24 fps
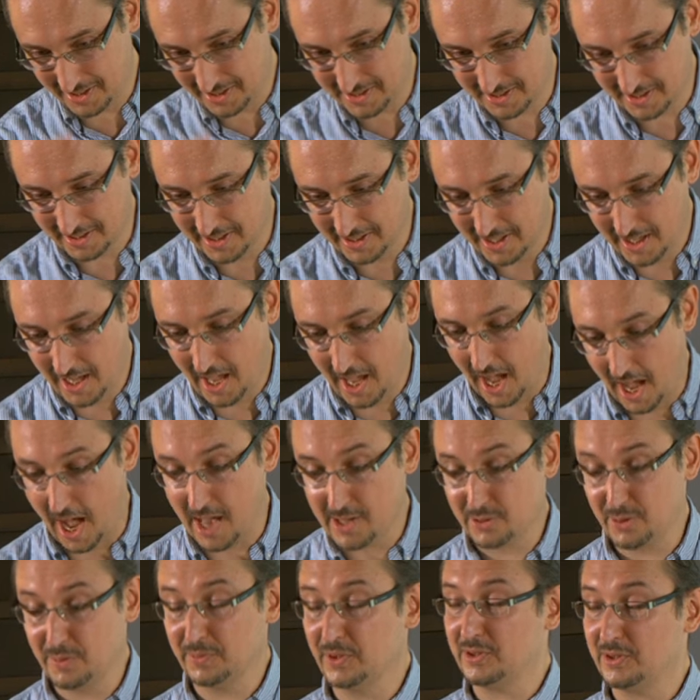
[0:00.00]
Such
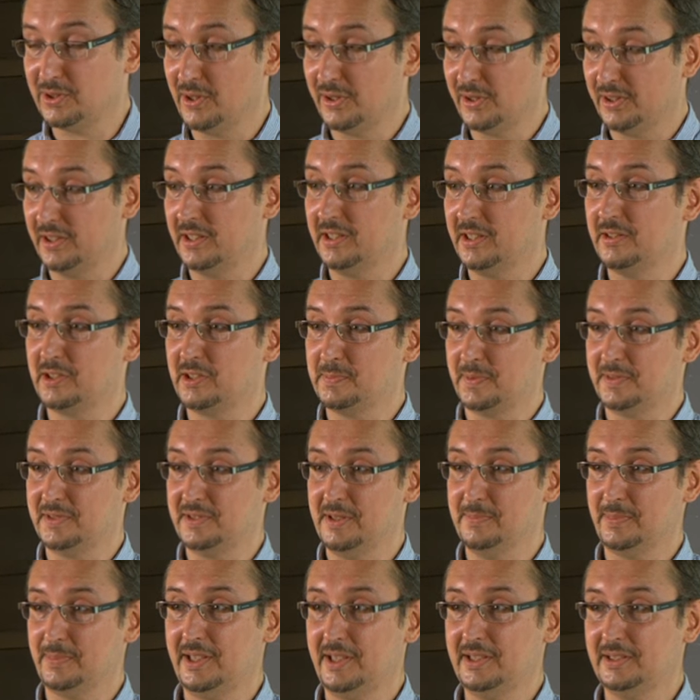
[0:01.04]
information is interesting,
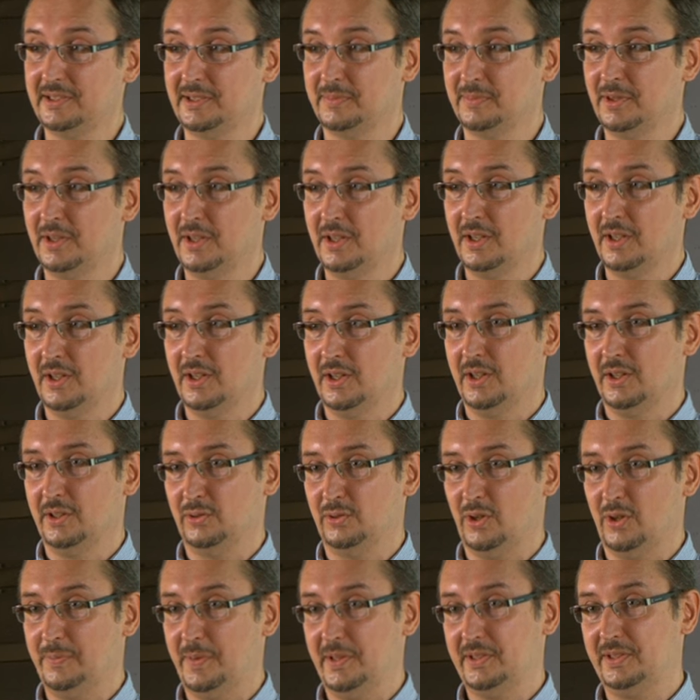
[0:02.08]
and especially
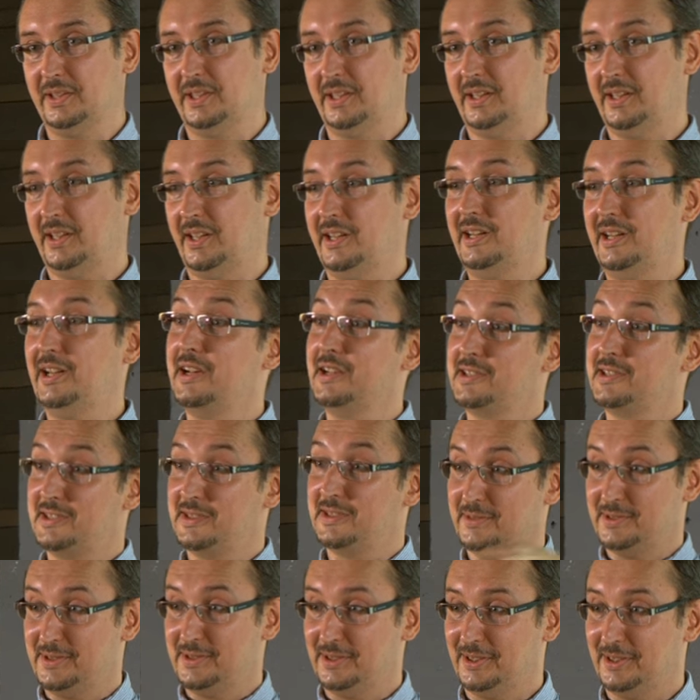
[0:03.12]
if it's
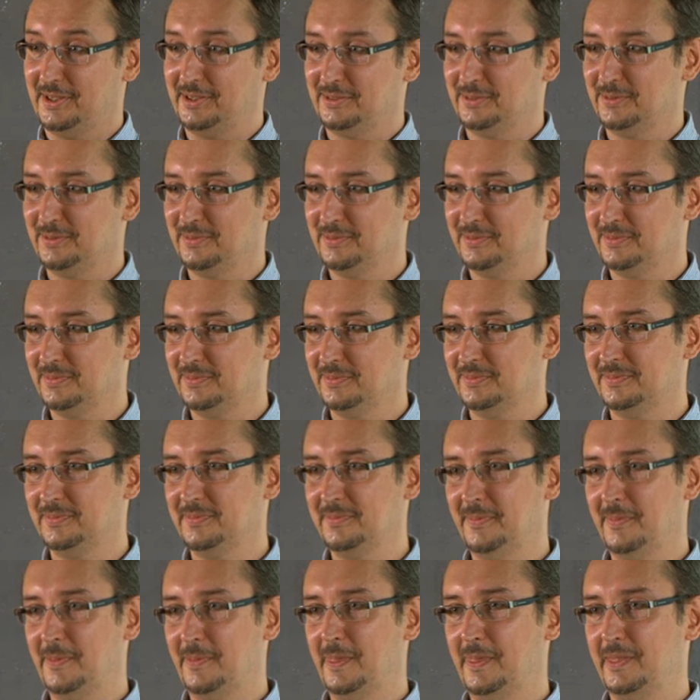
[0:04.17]
a causal
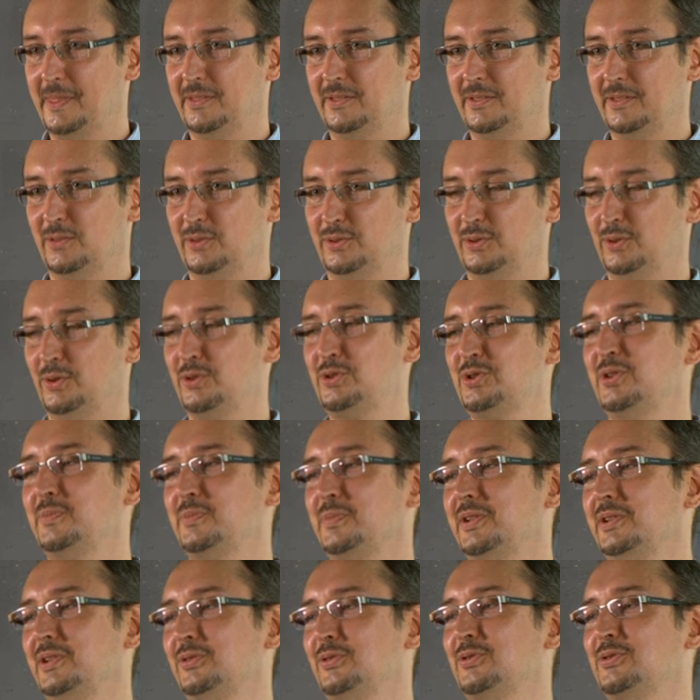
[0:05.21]
project, then again a
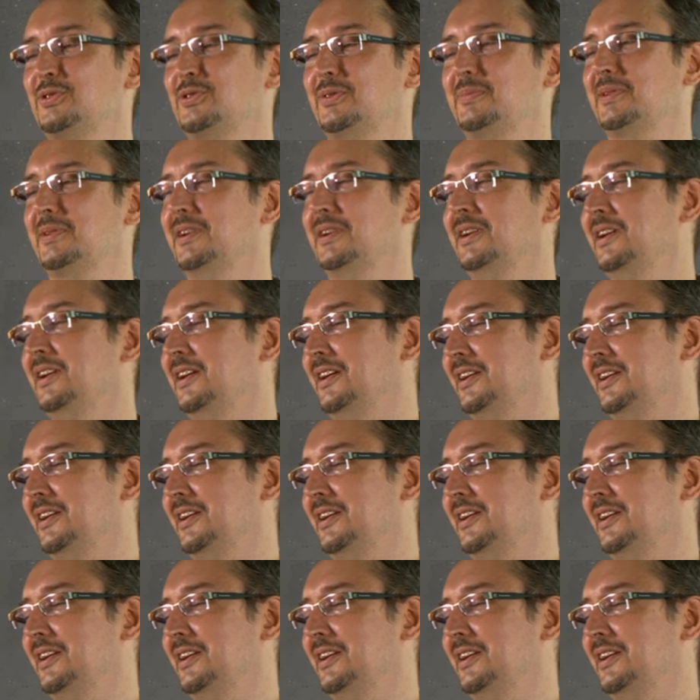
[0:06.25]
correlation arises.